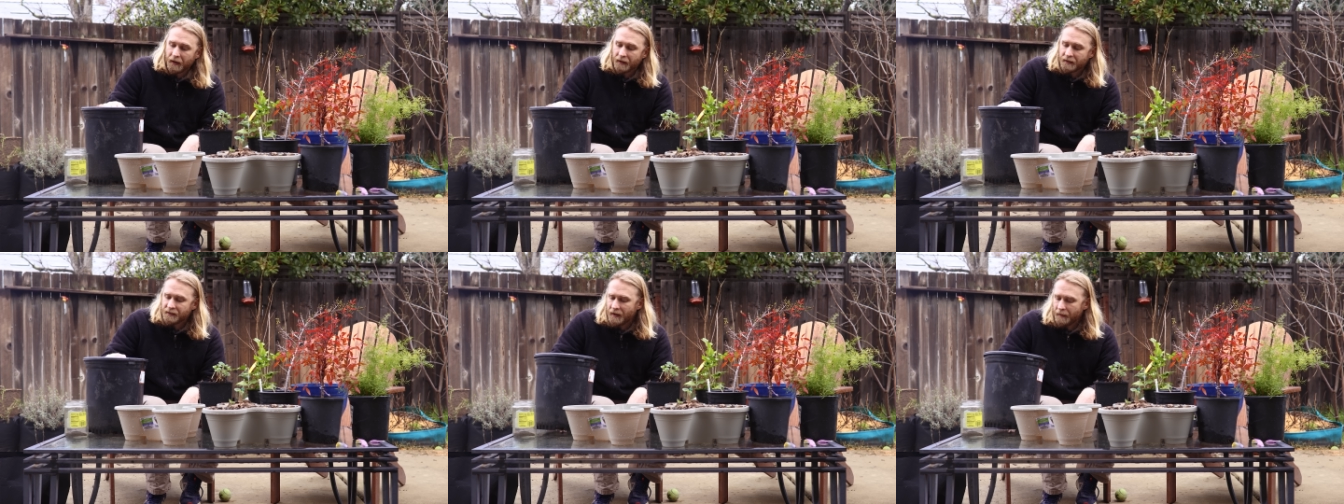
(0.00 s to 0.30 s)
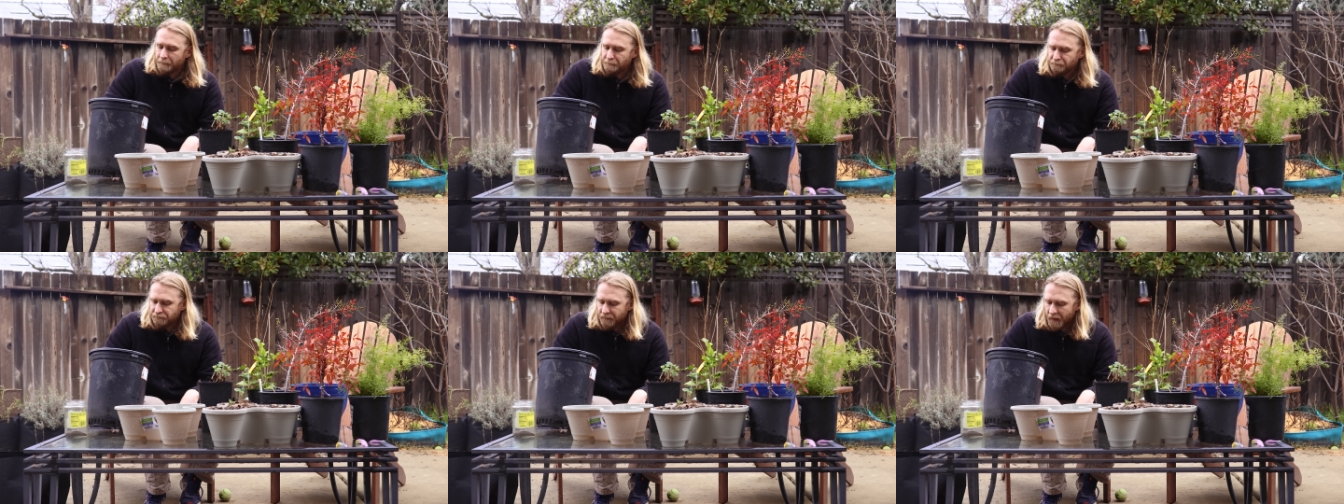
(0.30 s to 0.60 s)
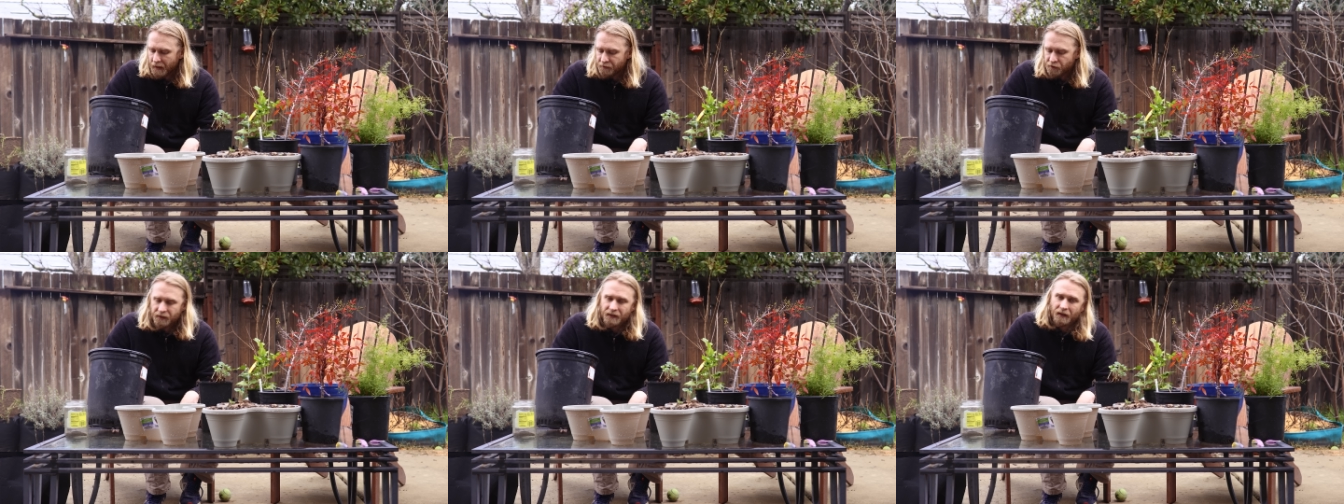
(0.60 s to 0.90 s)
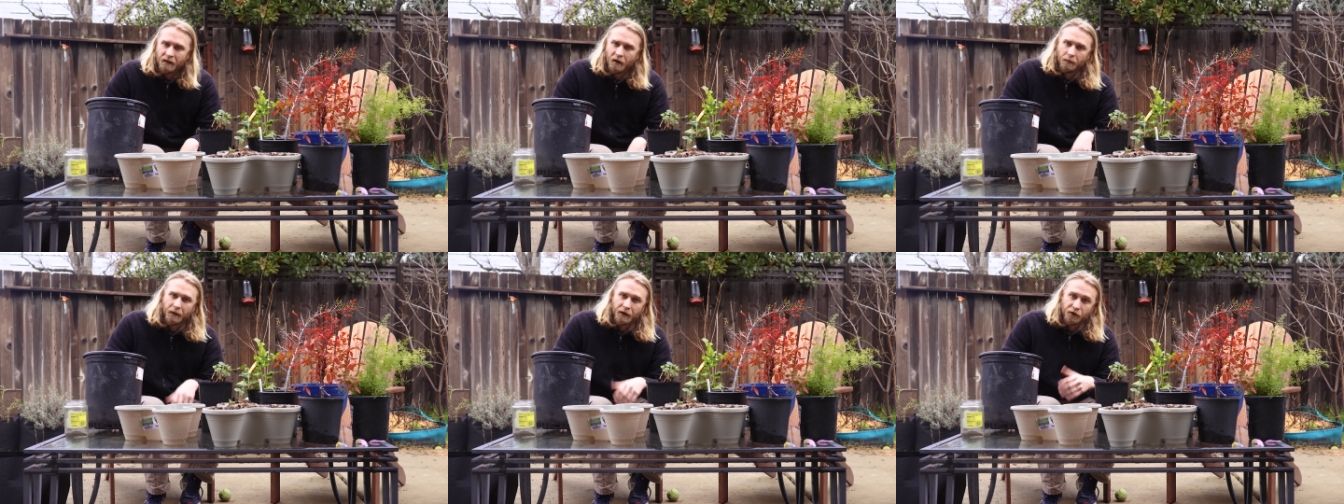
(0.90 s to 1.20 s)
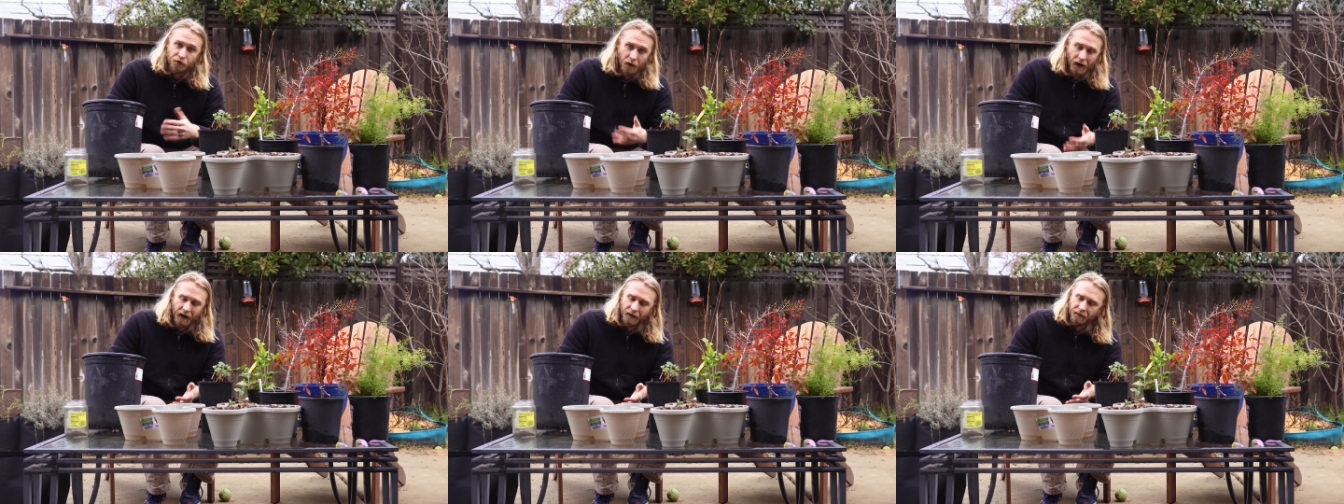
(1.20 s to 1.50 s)
mix. It's just a little bit
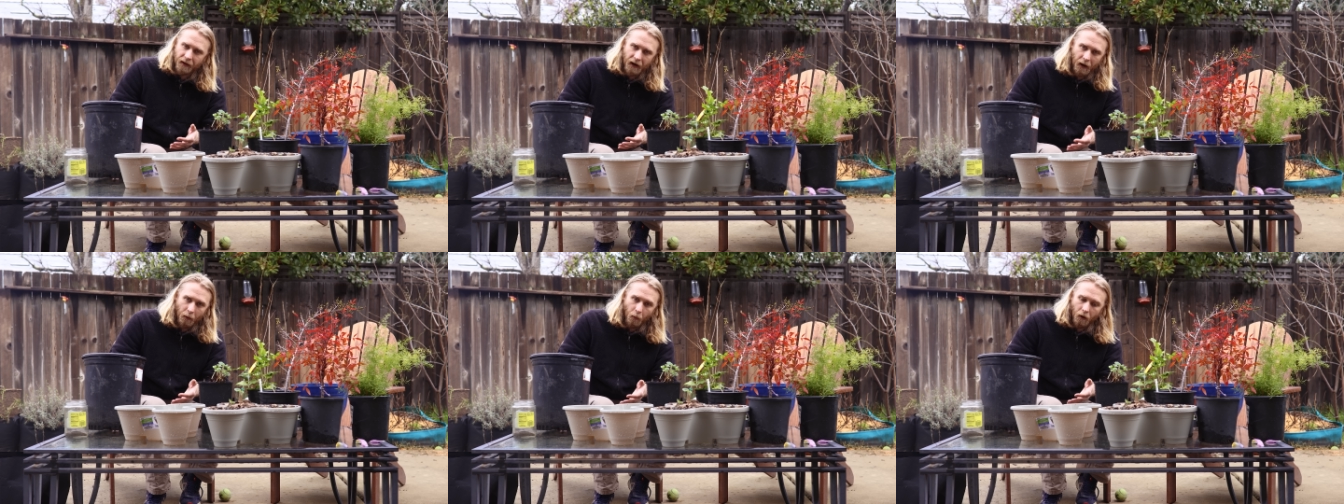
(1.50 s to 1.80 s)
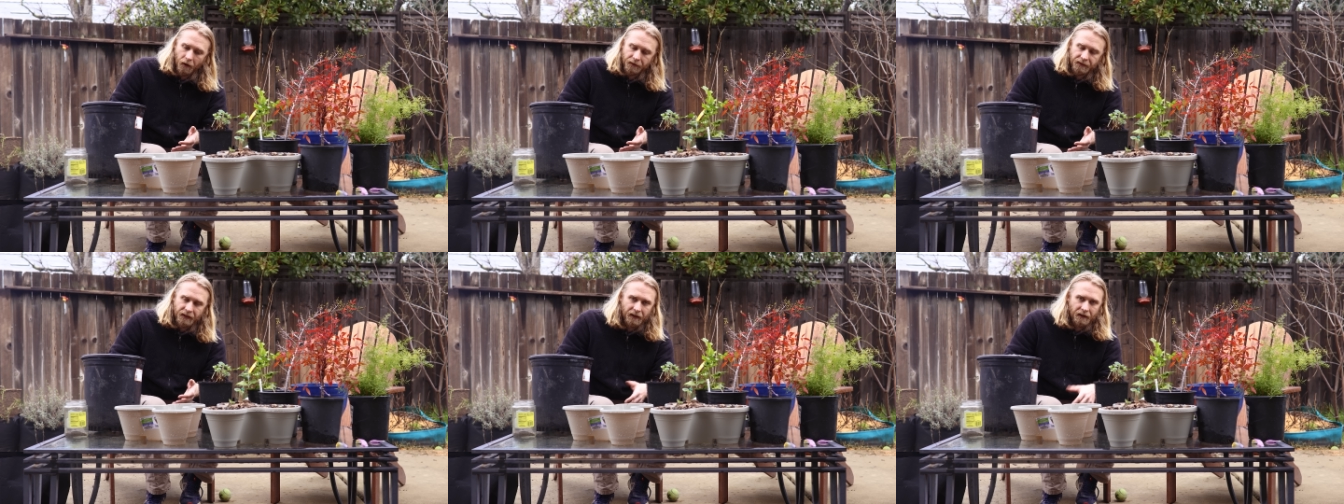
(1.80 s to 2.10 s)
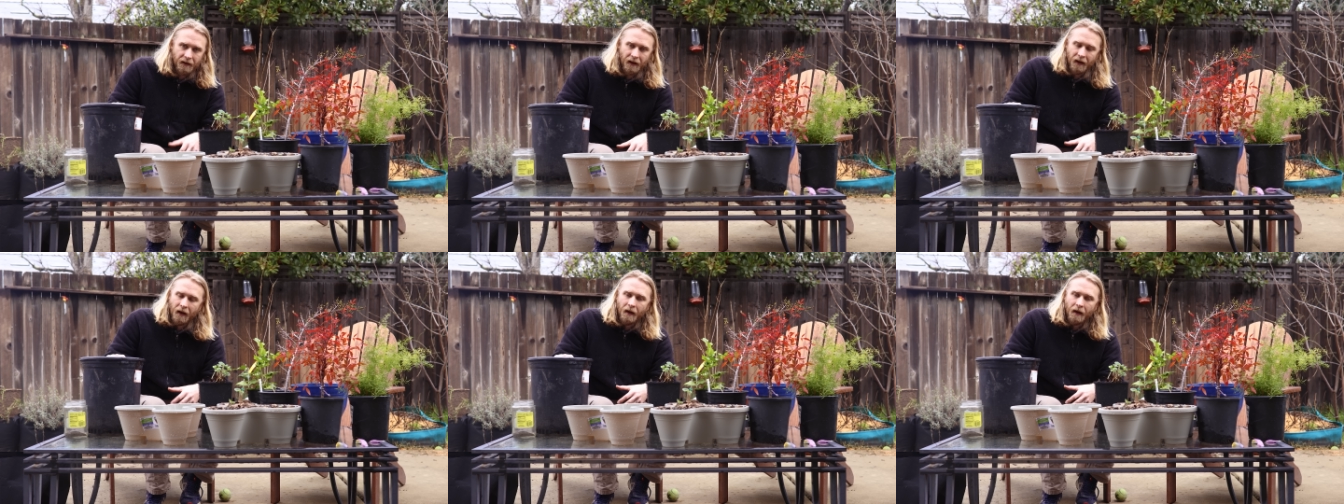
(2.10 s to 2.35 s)
drier than I want it.